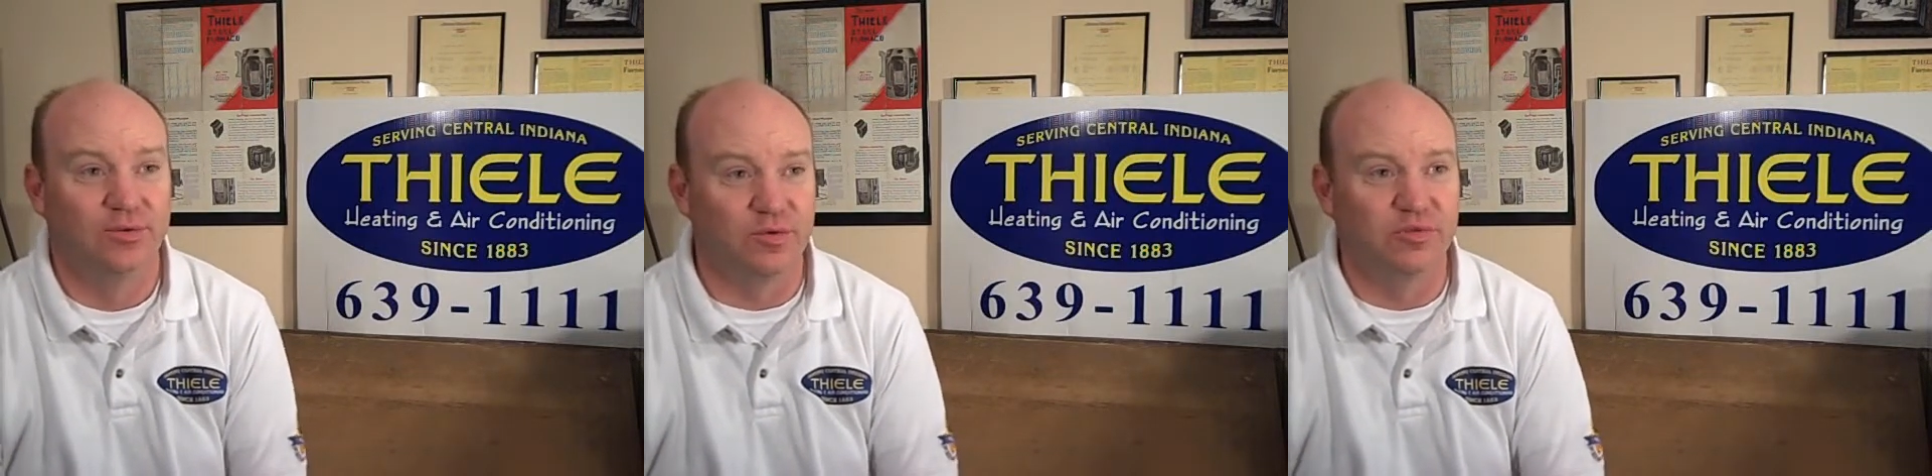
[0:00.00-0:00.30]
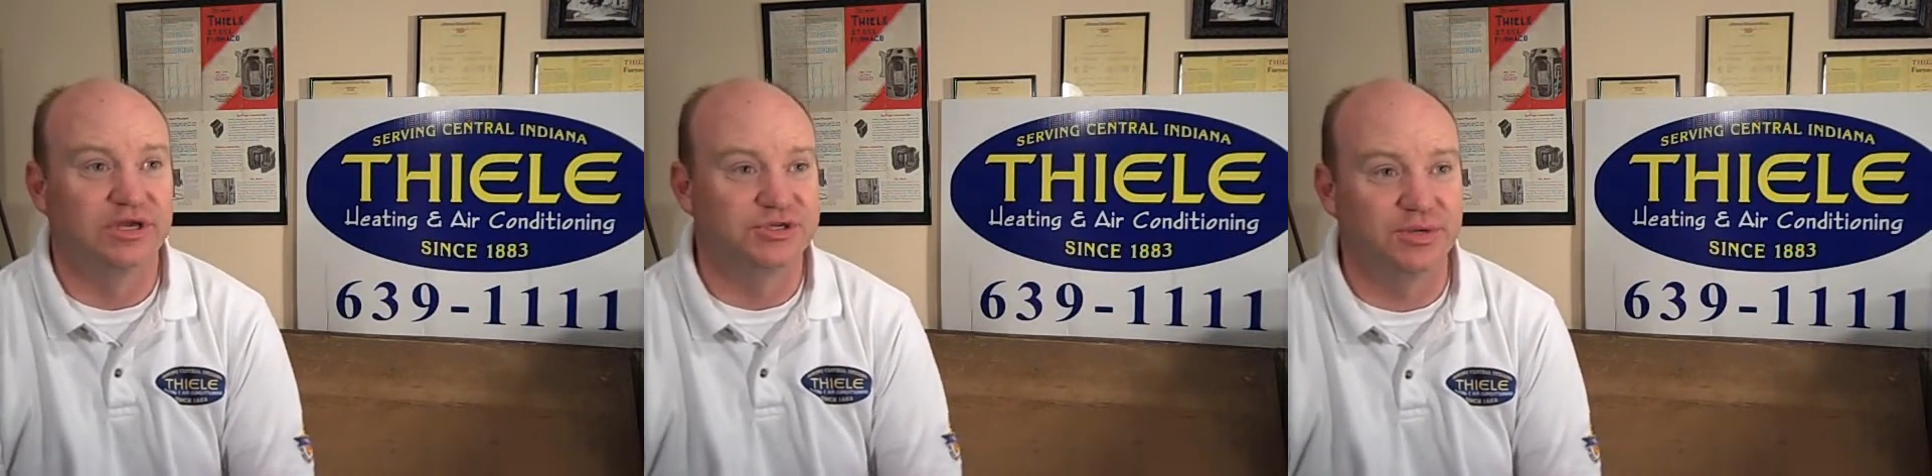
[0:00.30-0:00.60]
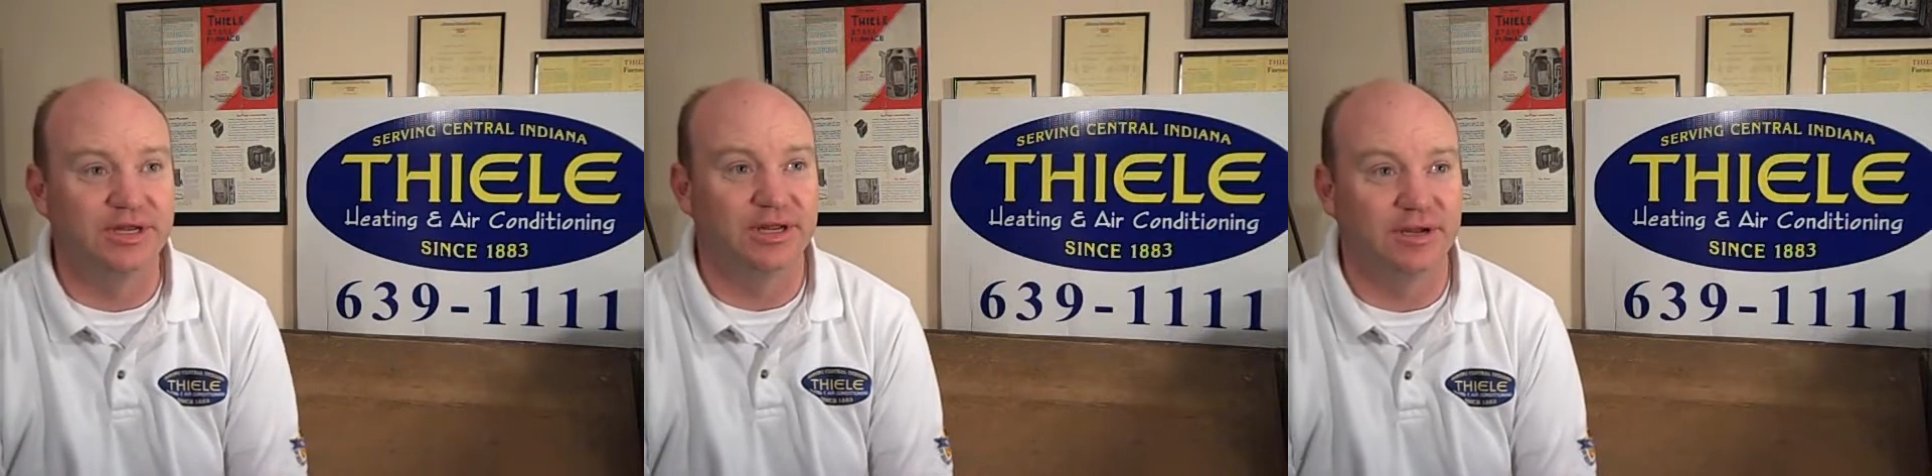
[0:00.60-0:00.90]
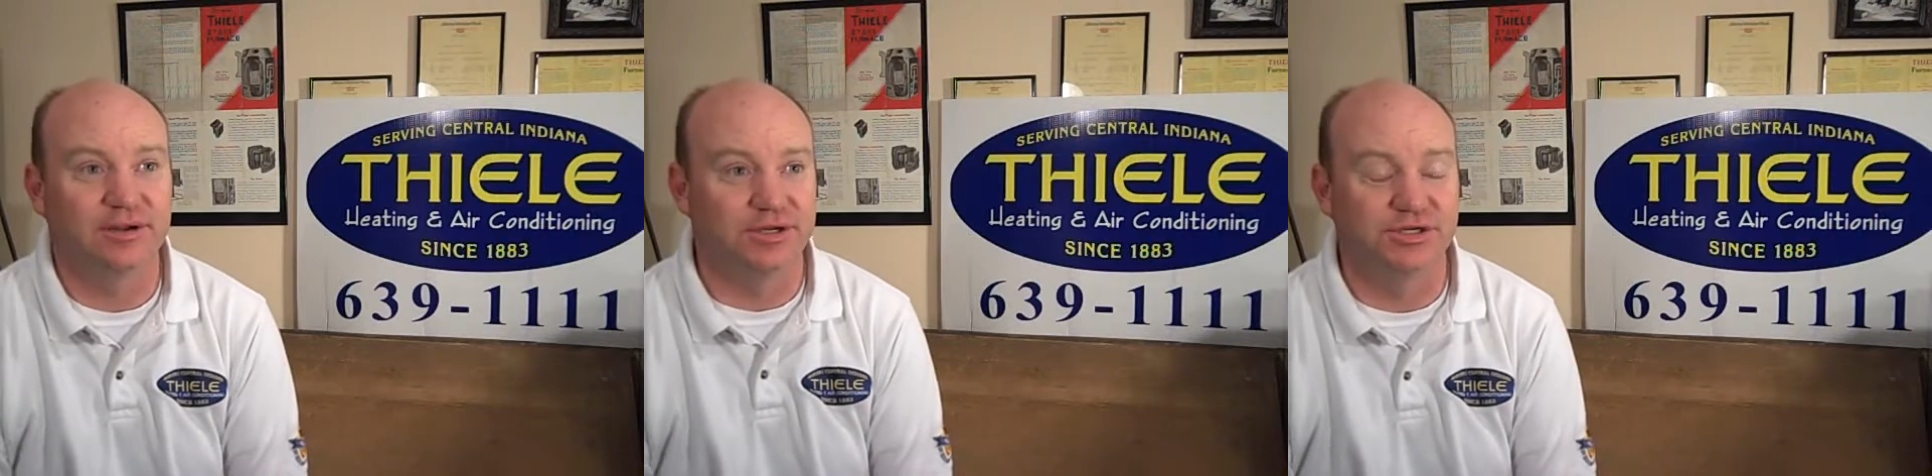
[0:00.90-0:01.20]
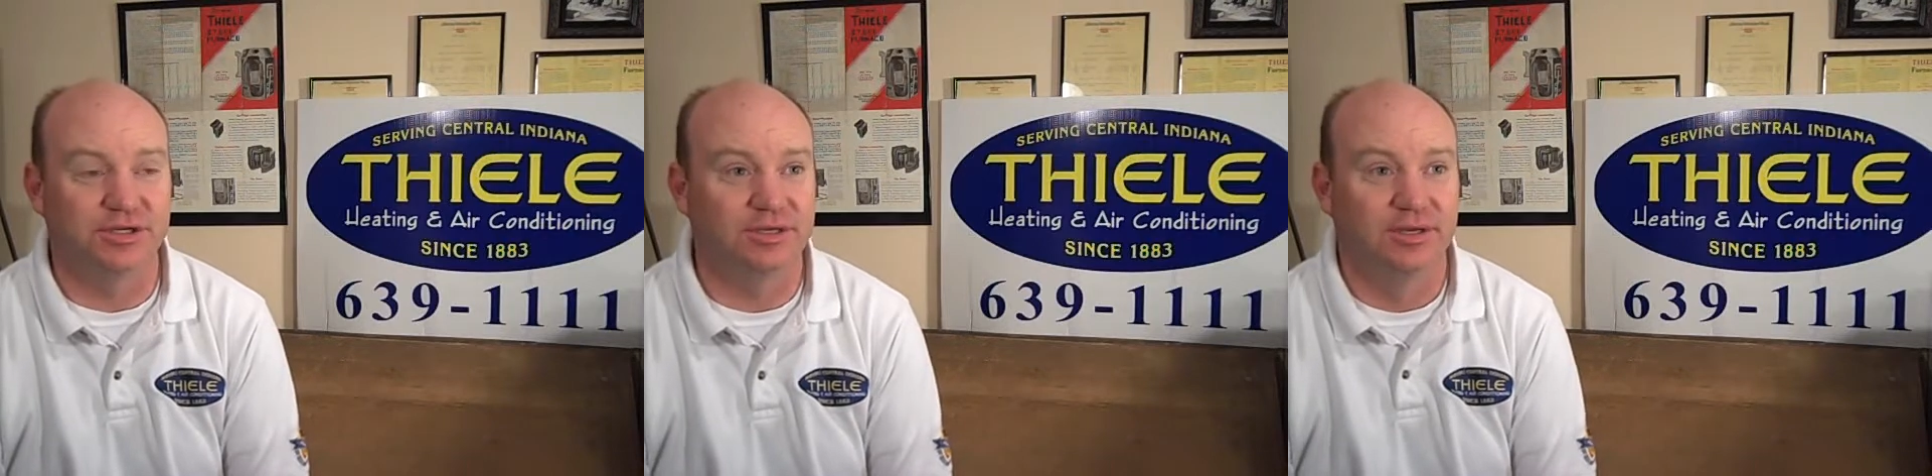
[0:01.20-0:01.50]
replace your heating and air
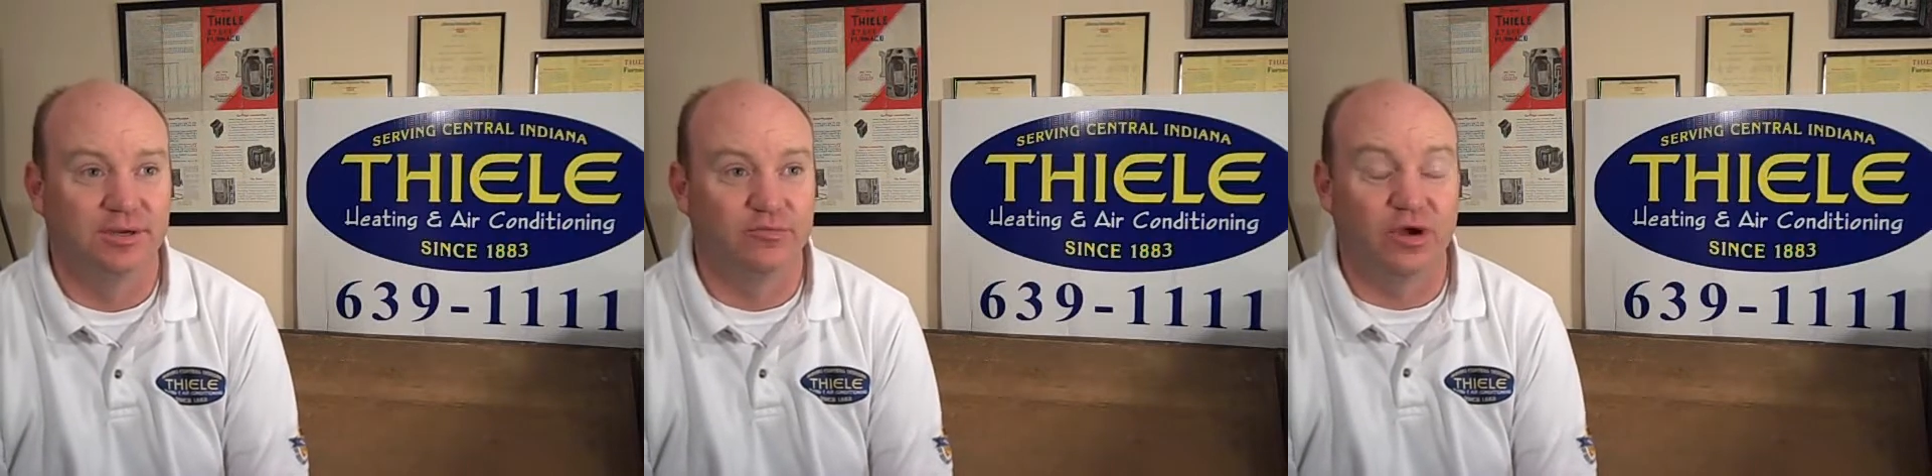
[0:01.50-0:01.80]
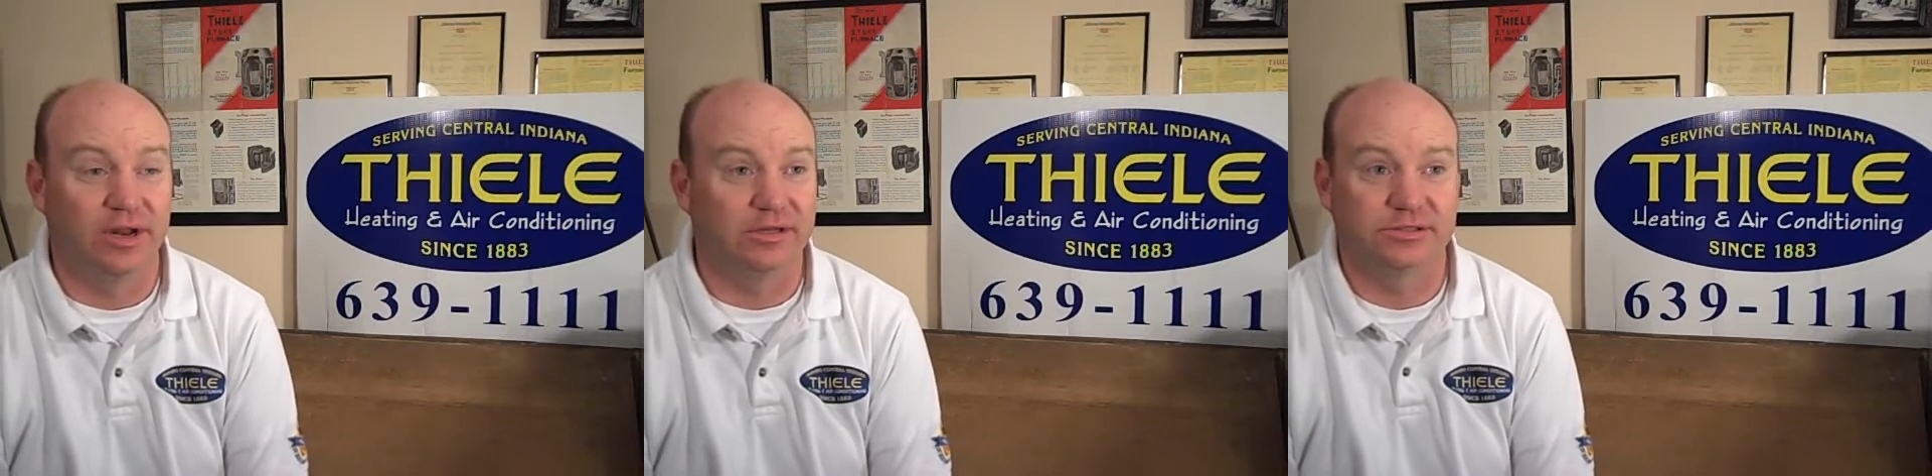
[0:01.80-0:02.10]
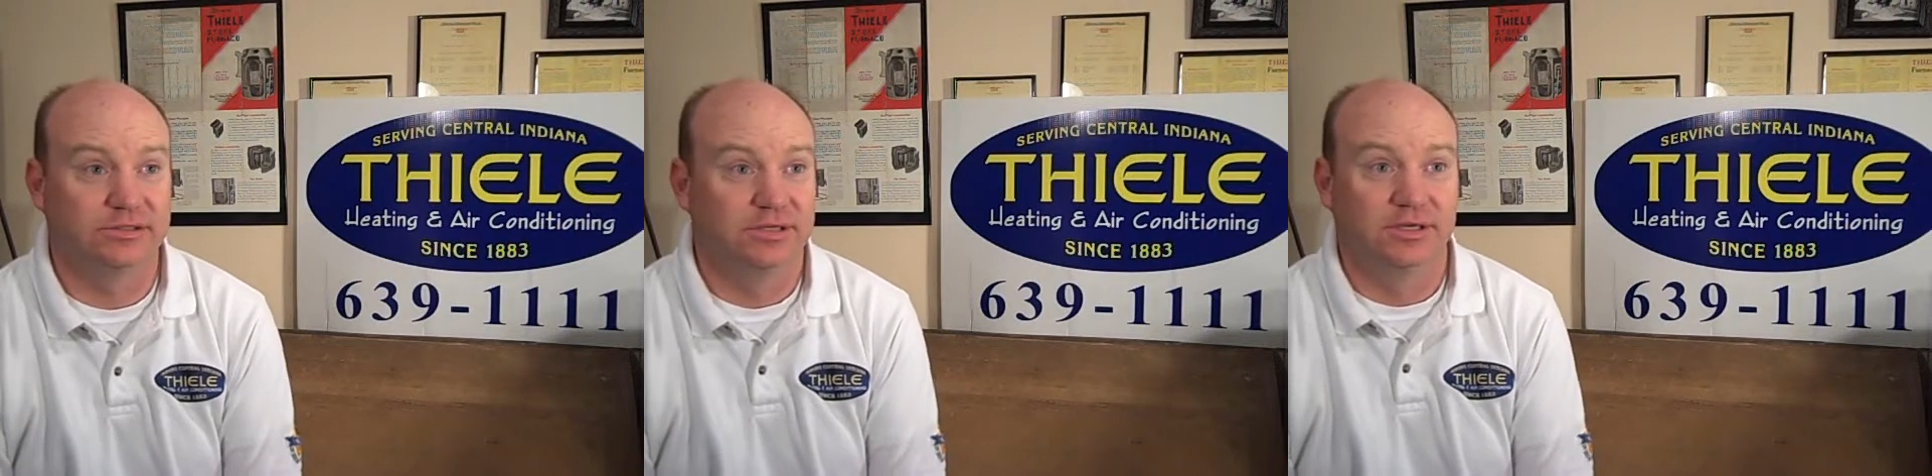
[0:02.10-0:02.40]
conditioning products.